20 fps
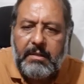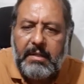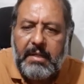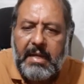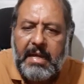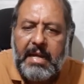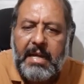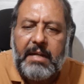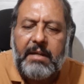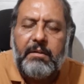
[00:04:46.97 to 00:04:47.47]

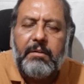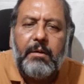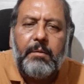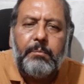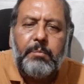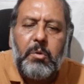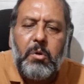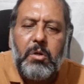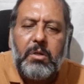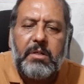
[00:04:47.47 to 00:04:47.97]
and
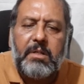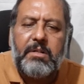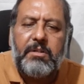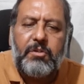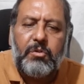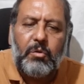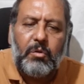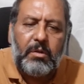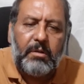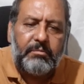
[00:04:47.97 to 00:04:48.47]
poor
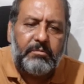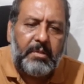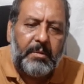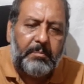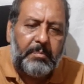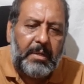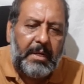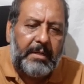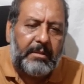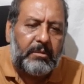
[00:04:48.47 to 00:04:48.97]
control of the
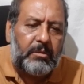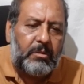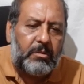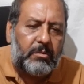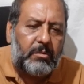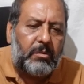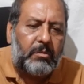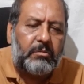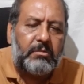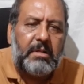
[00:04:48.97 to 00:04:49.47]
blood
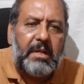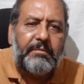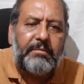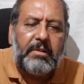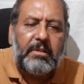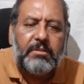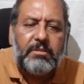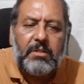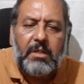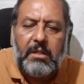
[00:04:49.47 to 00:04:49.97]
glucose
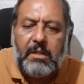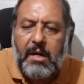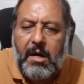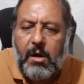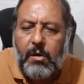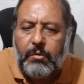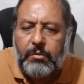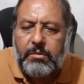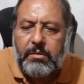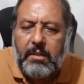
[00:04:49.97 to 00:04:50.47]
levels
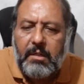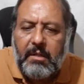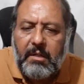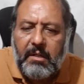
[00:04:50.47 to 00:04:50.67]
allows